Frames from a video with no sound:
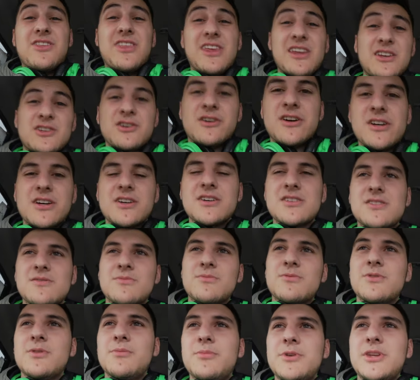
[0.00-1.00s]
I think Tonkas
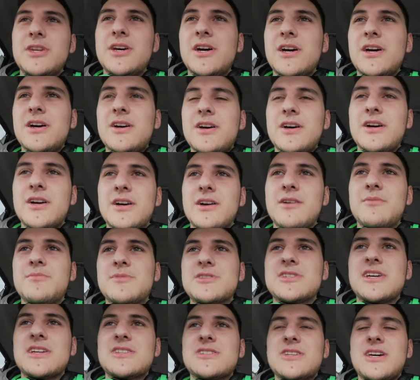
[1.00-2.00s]
will be there. Um,
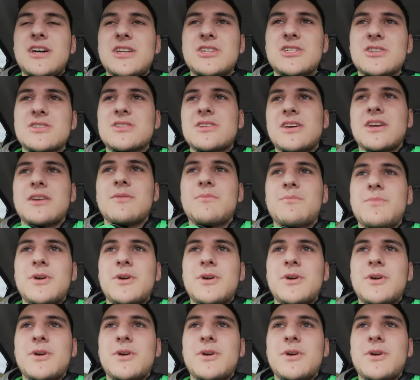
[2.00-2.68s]
besides that, just like a